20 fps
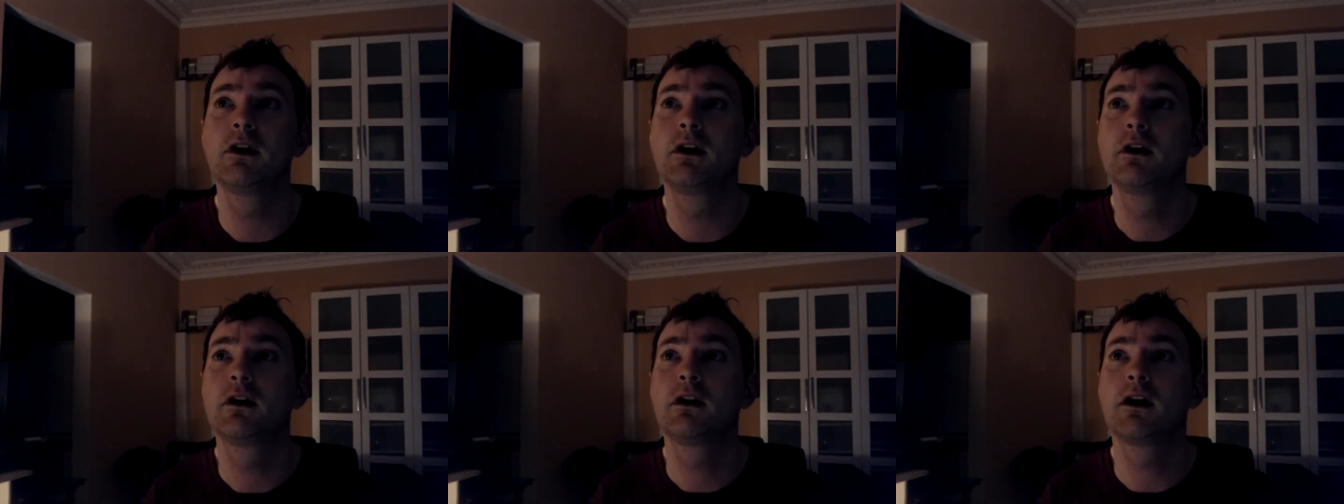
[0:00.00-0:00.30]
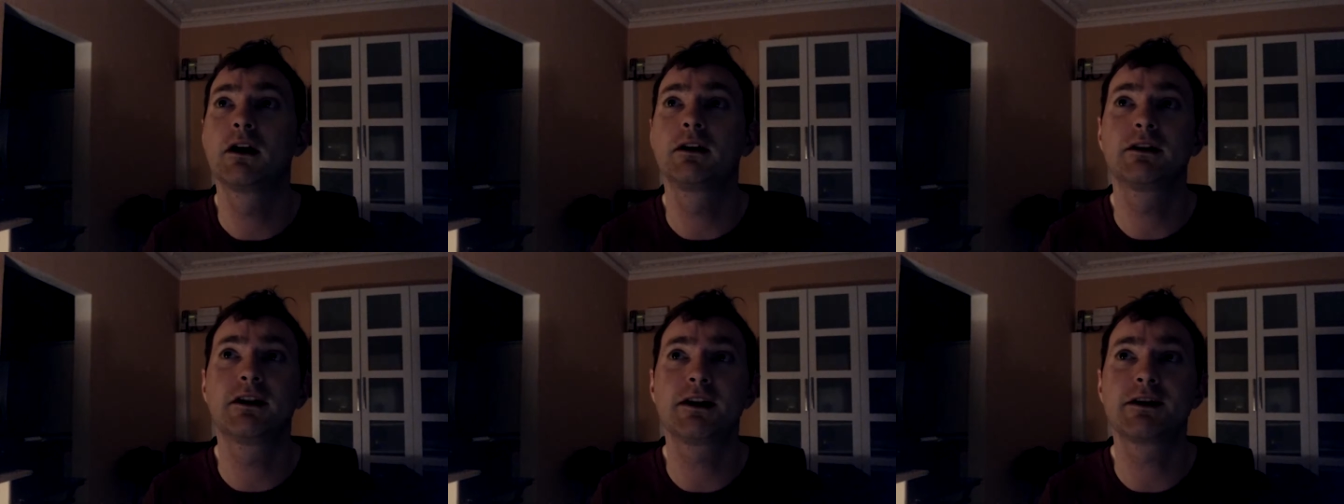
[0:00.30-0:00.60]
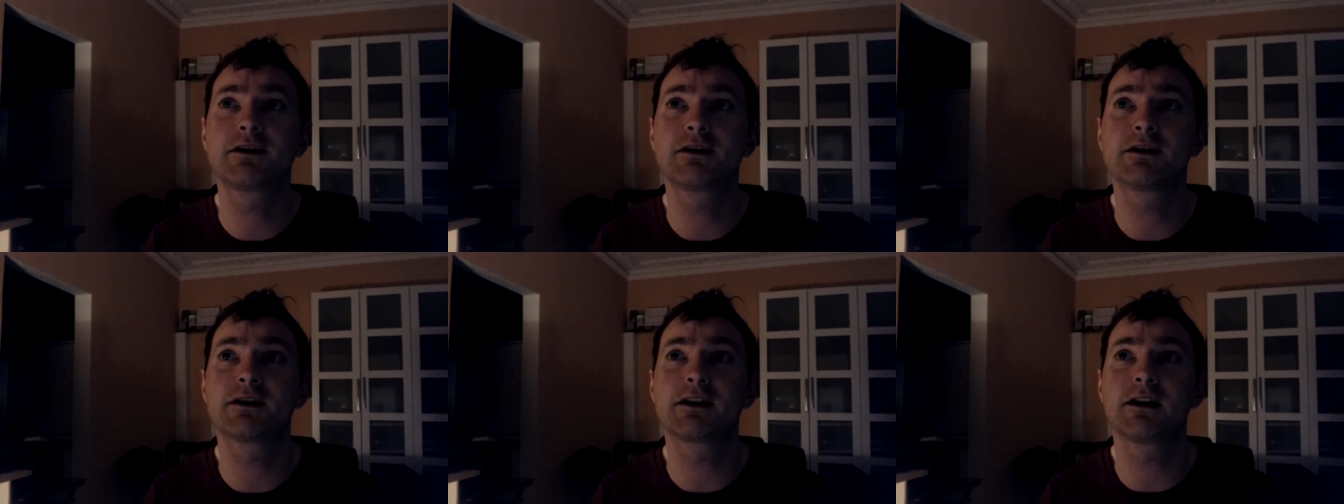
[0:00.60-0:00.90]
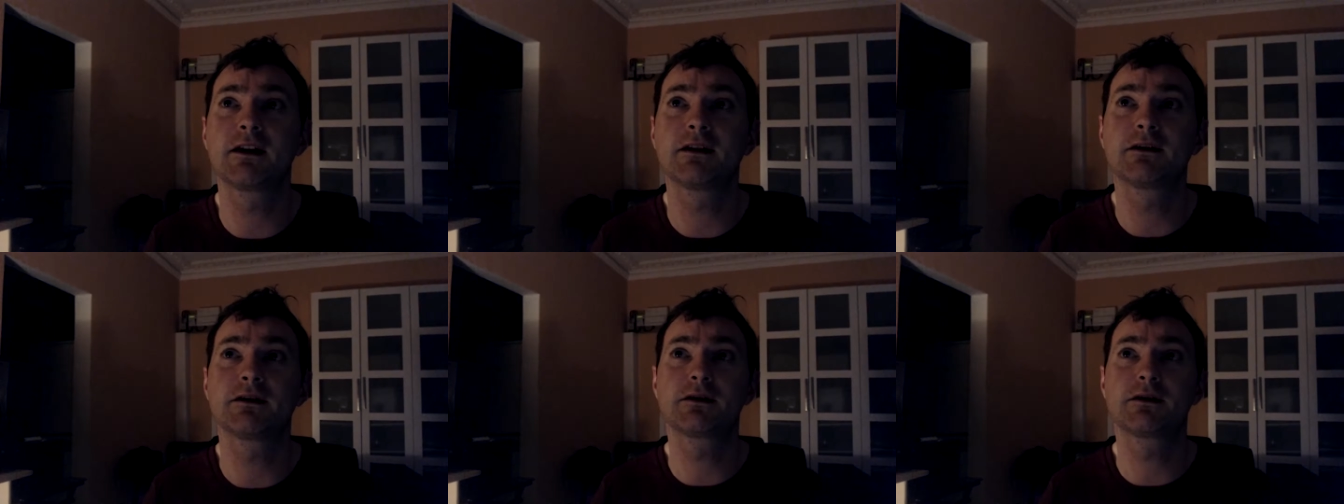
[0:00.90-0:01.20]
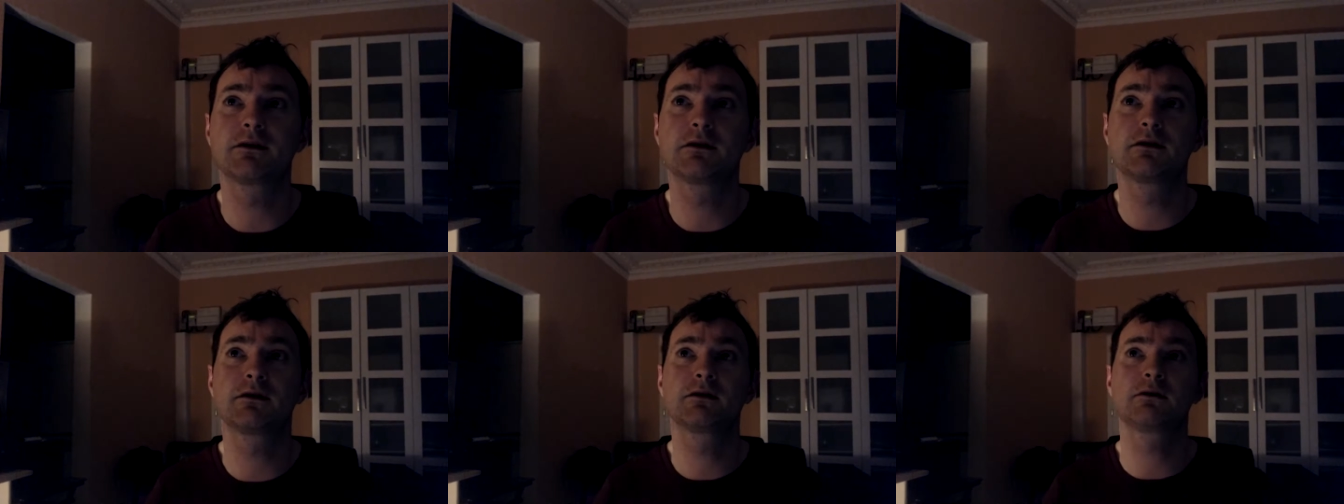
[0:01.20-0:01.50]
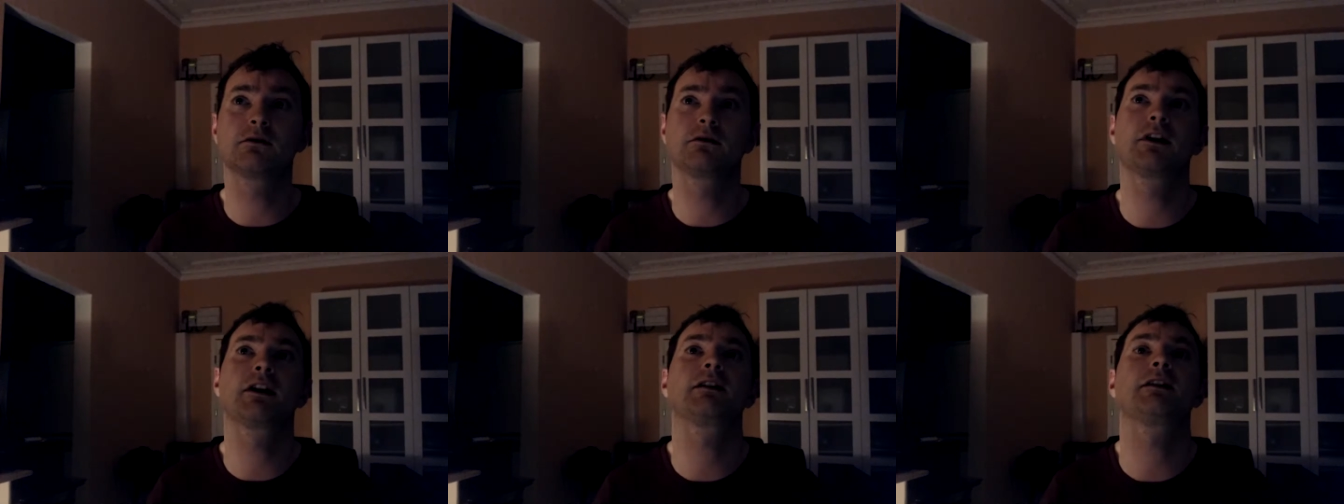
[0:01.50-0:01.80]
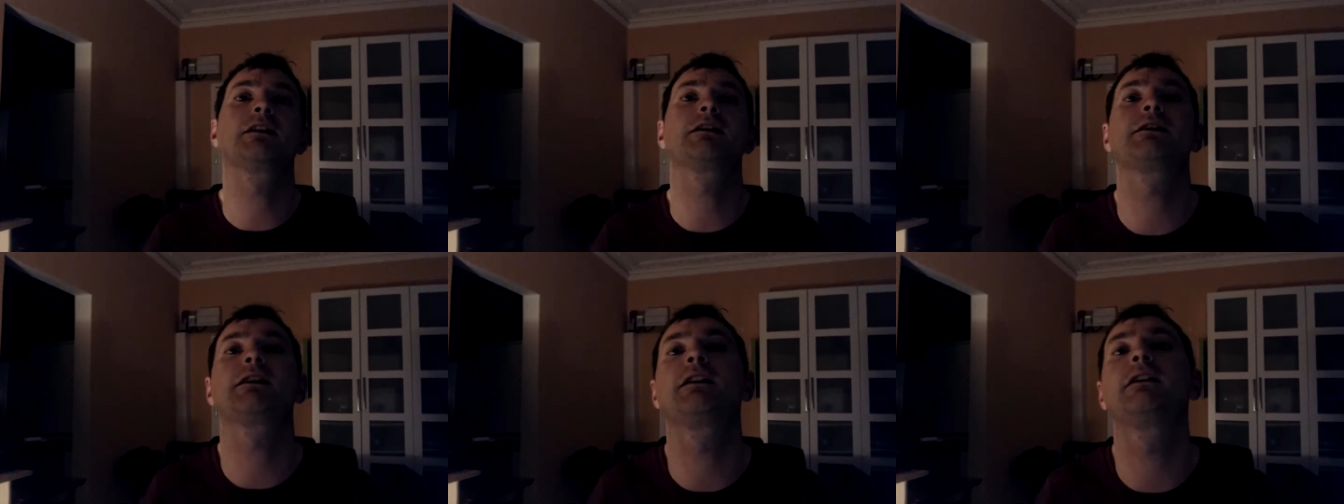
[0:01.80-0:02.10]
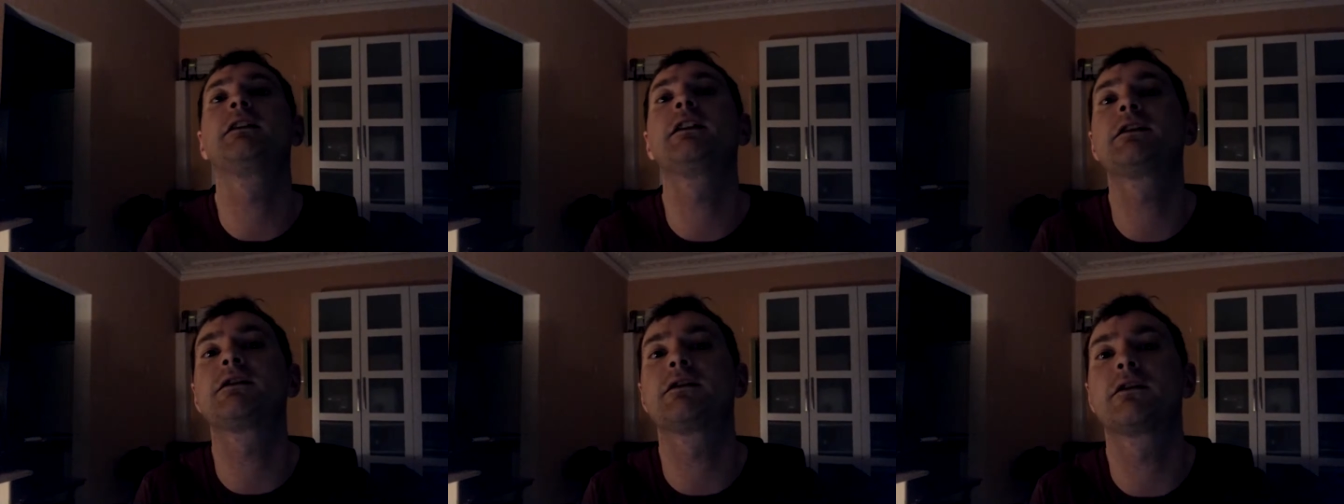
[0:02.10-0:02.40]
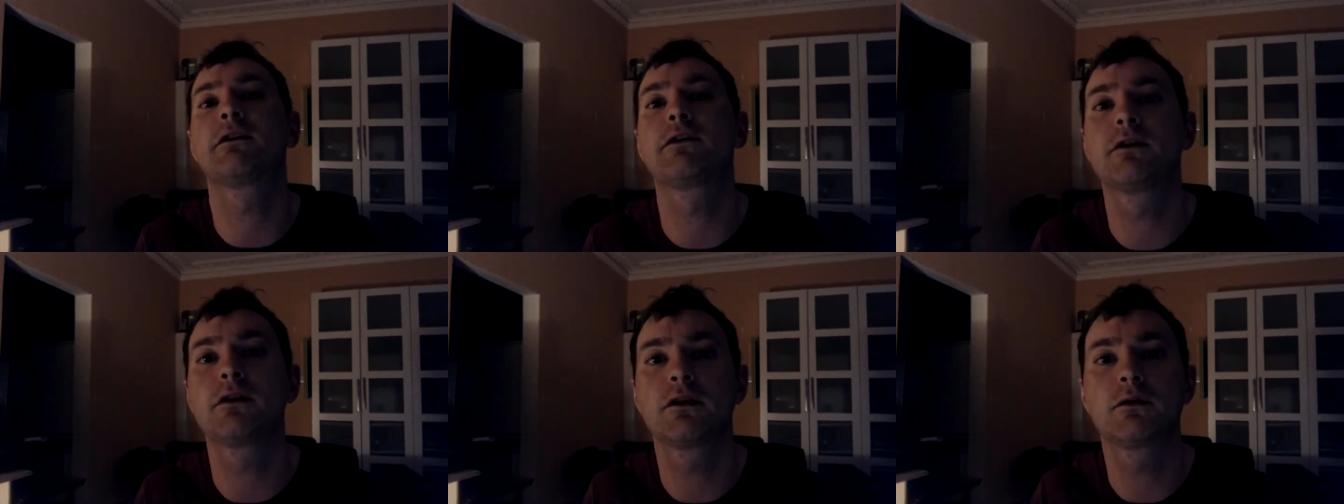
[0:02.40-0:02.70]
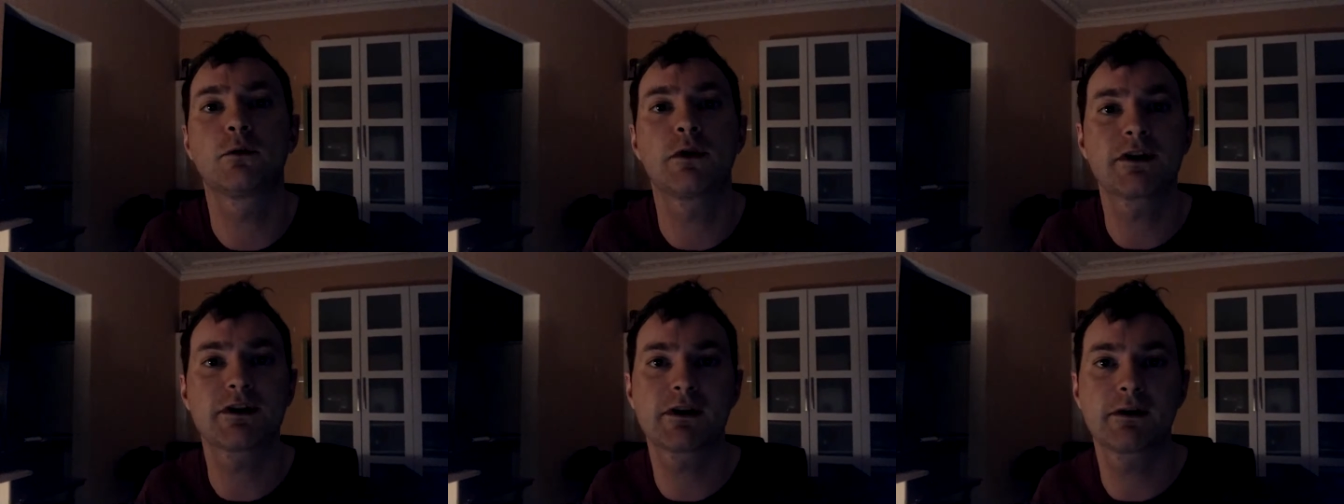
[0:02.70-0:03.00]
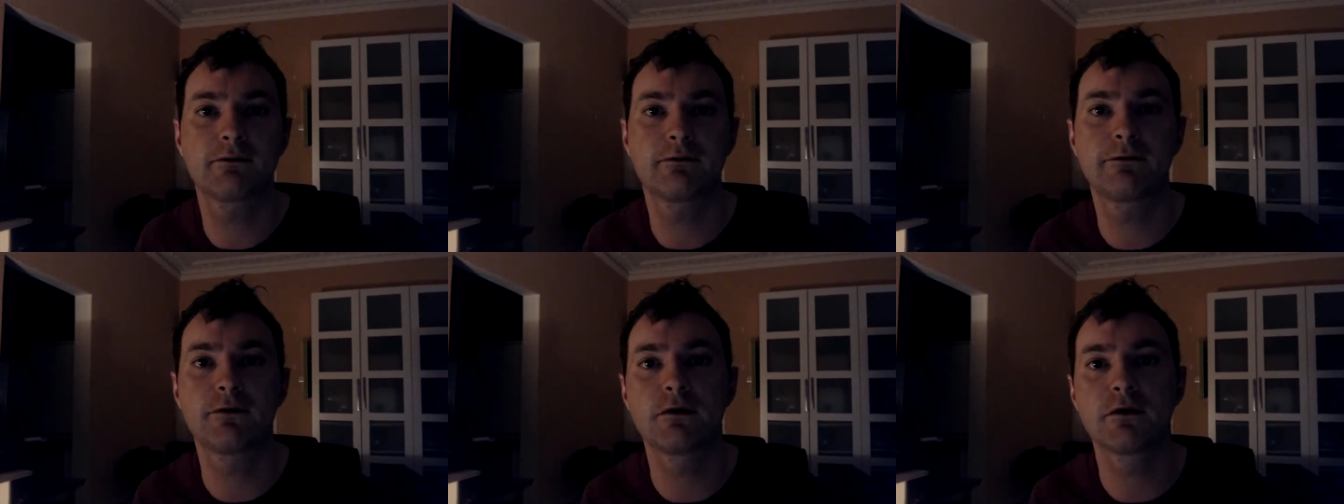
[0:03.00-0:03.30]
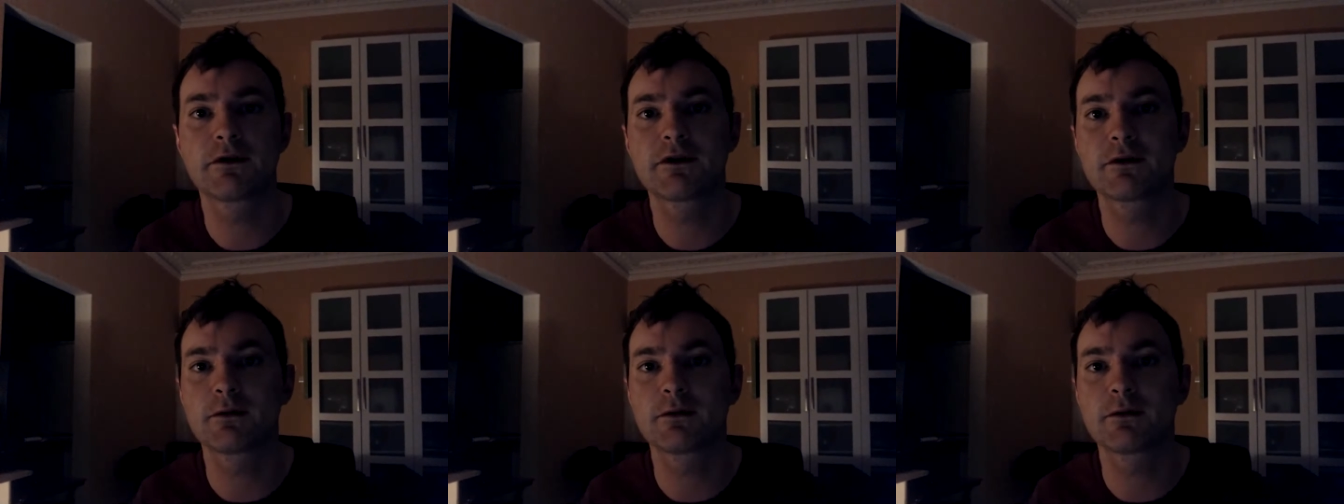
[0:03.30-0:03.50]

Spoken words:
and Leicester to get into, like, let's say, Leicester, West Ham four, so we don't